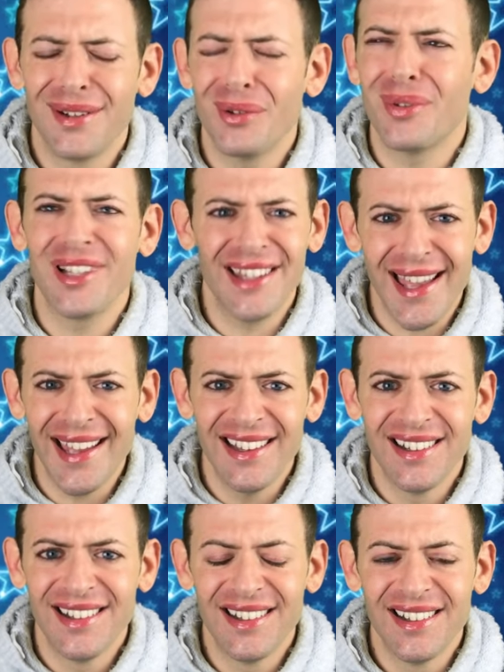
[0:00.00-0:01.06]
Really?
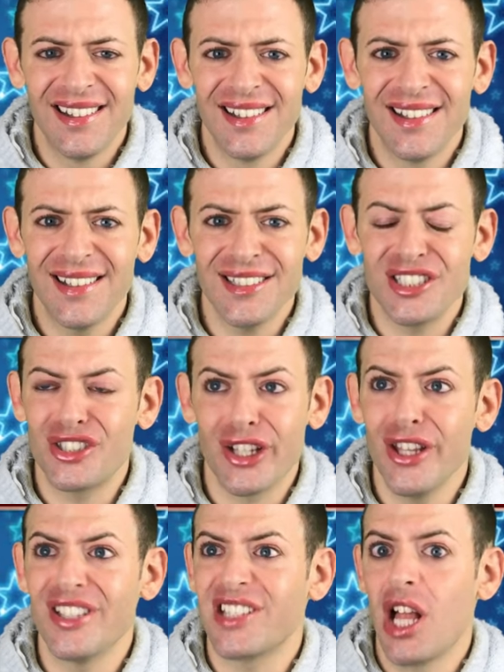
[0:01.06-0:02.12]
It just took
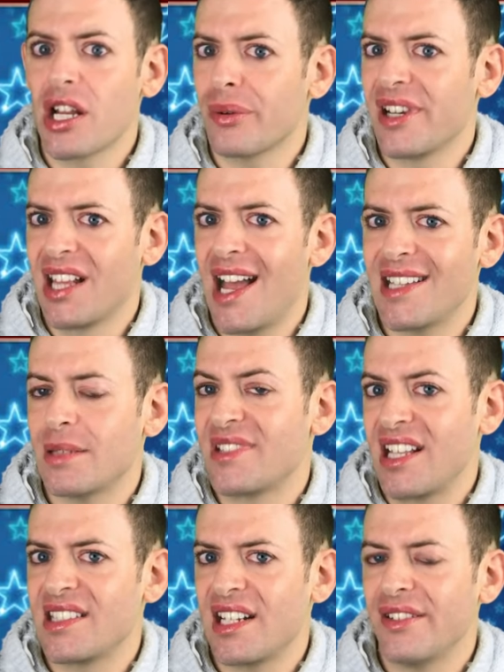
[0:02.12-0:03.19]
you this long to realize I'm
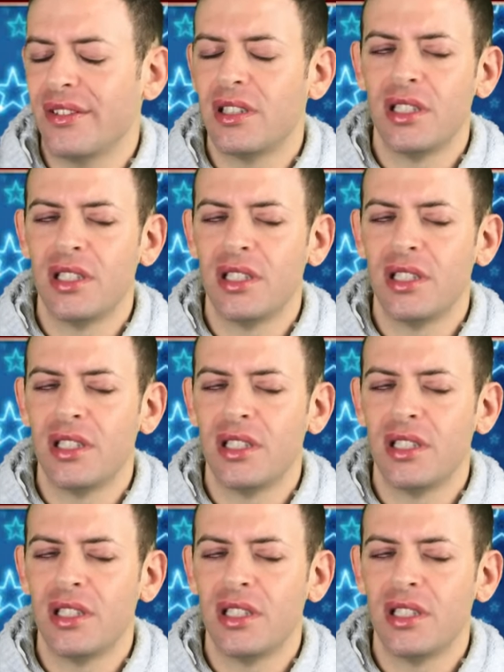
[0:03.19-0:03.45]
sensitive.